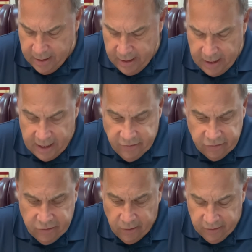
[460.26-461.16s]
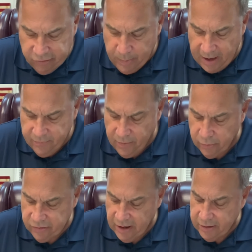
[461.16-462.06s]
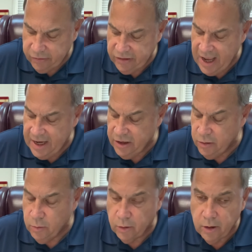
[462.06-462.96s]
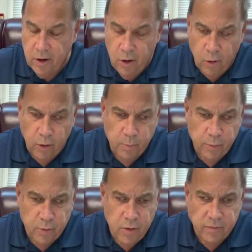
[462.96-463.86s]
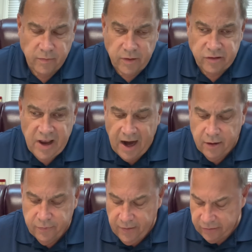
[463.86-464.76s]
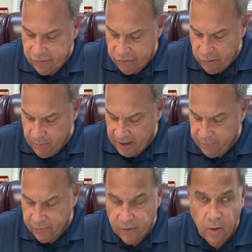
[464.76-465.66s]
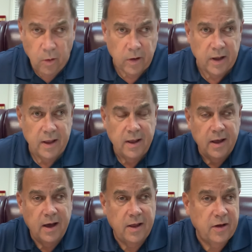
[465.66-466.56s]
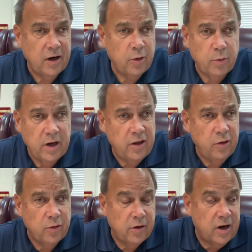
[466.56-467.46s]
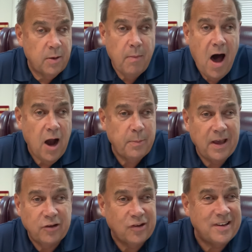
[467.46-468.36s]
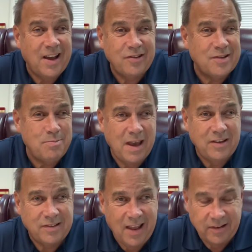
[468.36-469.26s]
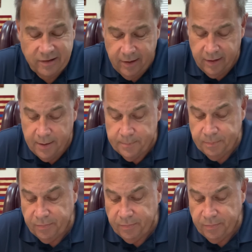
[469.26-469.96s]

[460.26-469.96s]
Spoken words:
And just don't expect folks to understand you or approve of the sacrifices you make for the Lord. They're going to ridicule, they're going to mock because it doesn't make sense to them.